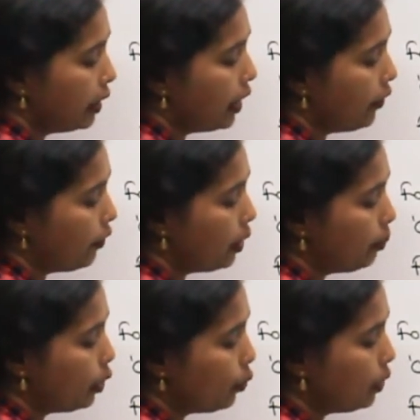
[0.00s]
If
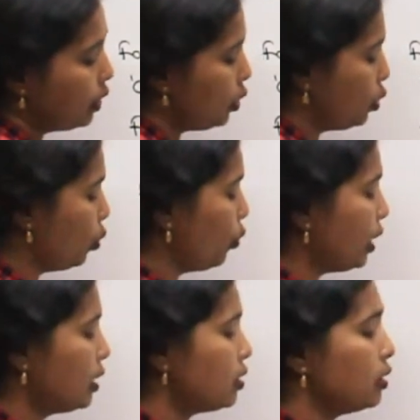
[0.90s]
in between the two
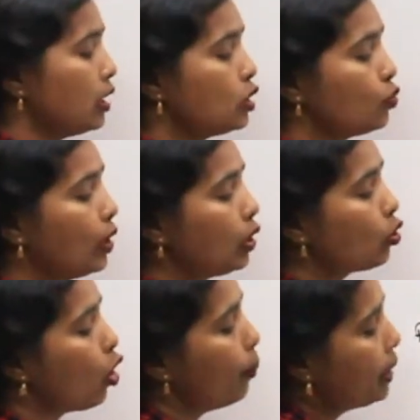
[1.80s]
rings there is
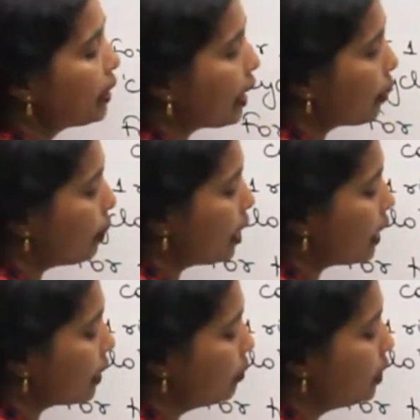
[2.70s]
one common carbon
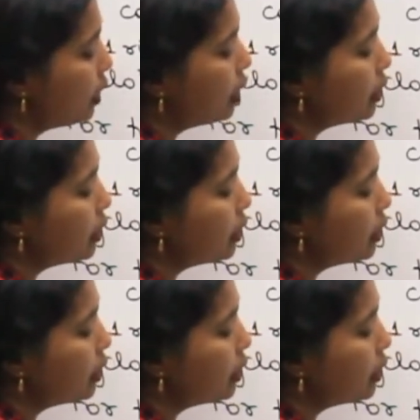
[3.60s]
atom,